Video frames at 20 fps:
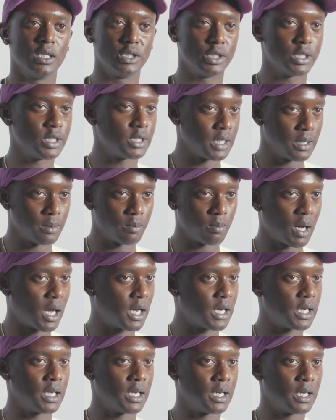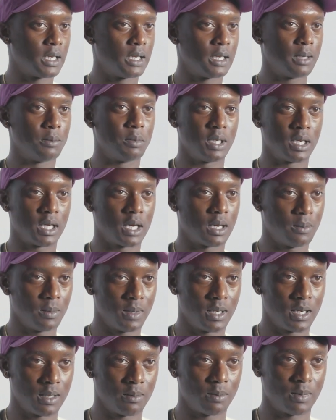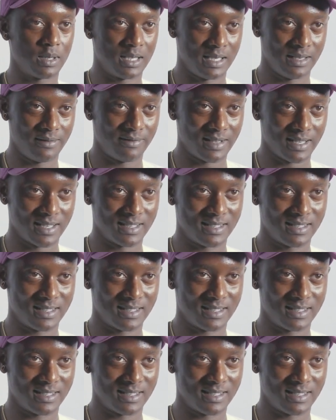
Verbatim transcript: just embody it and become it and believe